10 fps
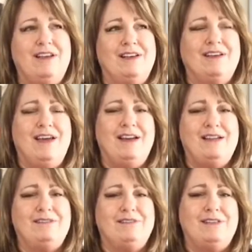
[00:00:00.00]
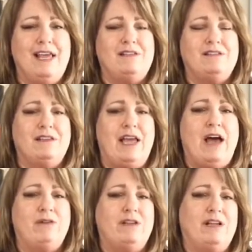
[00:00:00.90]
kind of takes
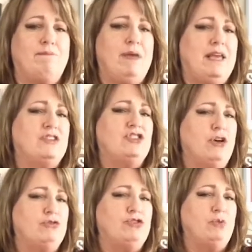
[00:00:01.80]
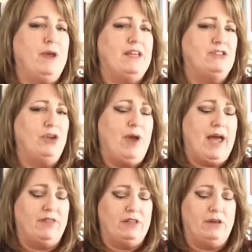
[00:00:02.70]
out it being so sweet, so you add
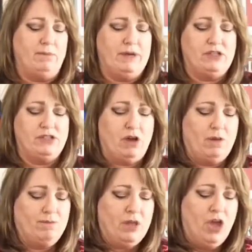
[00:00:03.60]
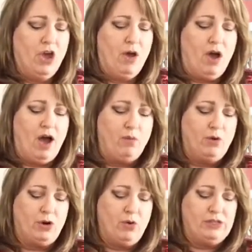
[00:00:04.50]
a little bit of salt. We're
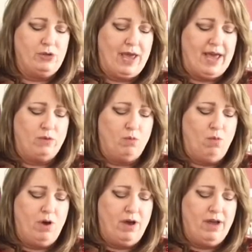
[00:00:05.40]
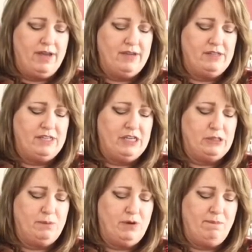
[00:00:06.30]
going to add one
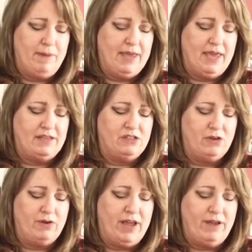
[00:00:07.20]
teaspoon of baking soda,